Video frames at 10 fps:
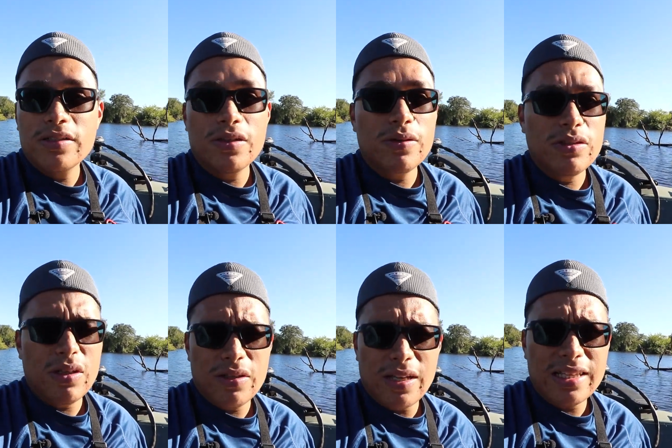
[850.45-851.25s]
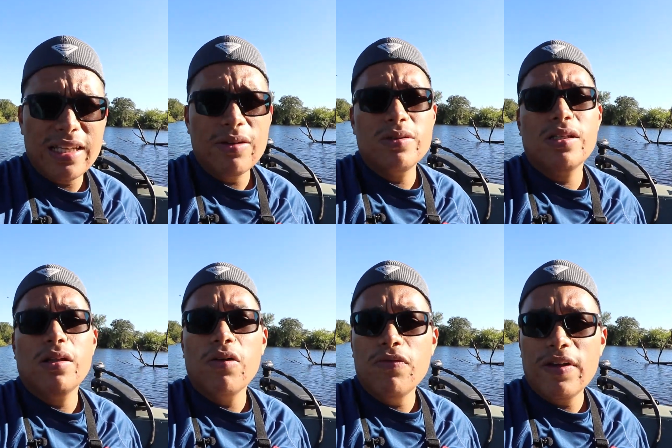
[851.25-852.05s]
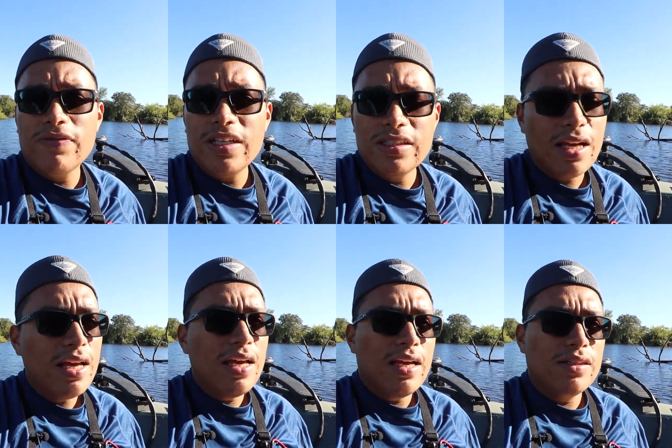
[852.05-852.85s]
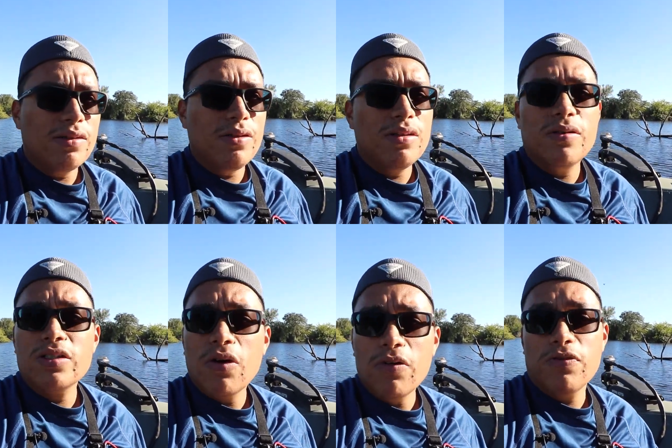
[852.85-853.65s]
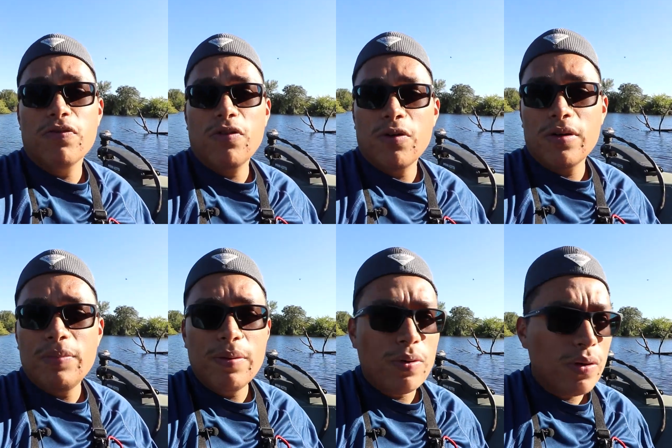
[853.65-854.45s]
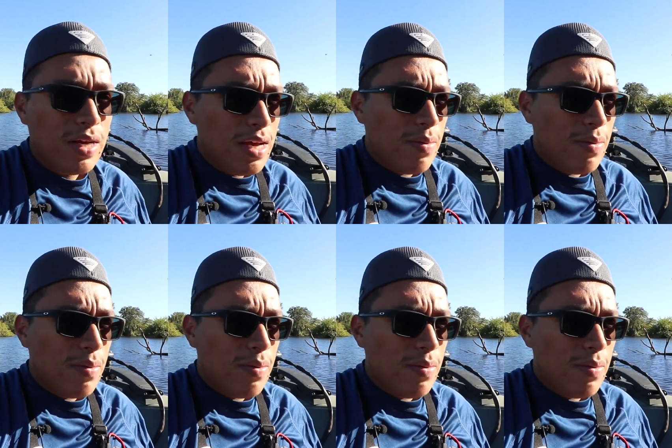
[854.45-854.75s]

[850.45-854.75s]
So it's I think it was the low fifties, and so you know it's cold for Florida people.